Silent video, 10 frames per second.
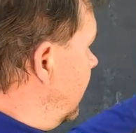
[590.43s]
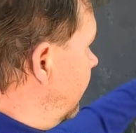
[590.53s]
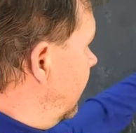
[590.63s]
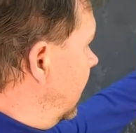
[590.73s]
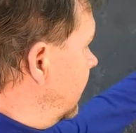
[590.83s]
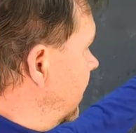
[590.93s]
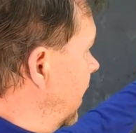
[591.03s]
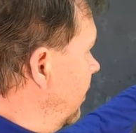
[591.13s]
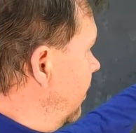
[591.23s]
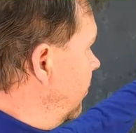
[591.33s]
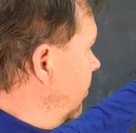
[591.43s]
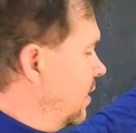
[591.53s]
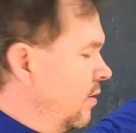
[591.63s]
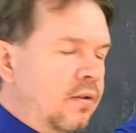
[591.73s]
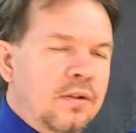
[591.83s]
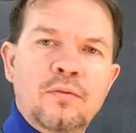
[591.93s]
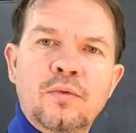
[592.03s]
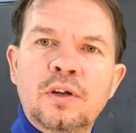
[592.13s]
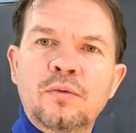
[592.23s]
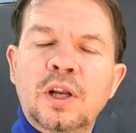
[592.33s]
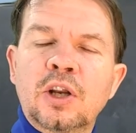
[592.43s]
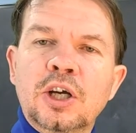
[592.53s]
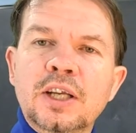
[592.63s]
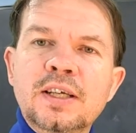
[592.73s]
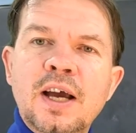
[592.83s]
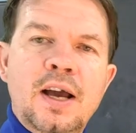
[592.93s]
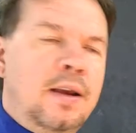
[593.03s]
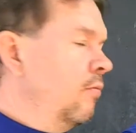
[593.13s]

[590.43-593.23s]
let's say when we look at time,